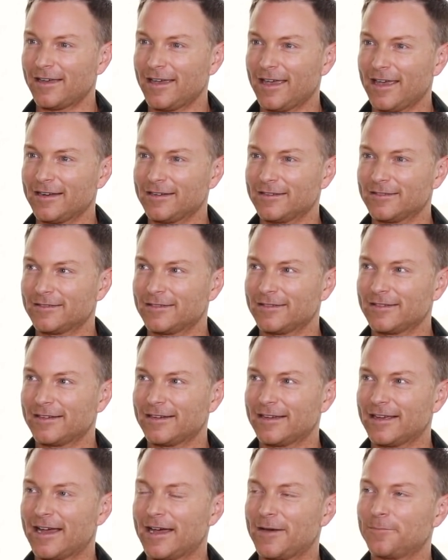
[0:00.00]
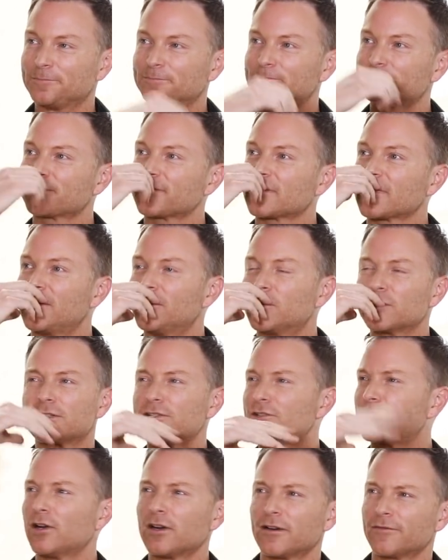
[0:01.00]
And it was
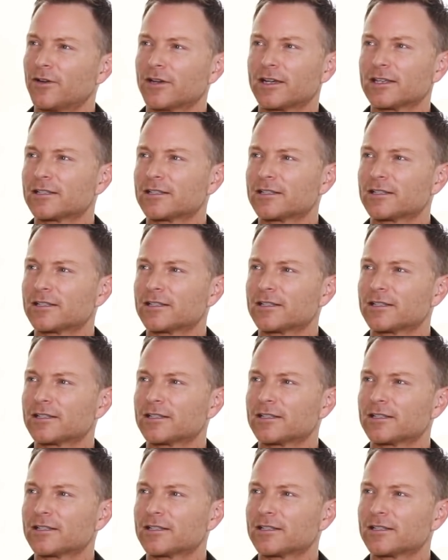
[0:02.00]
this kind of, I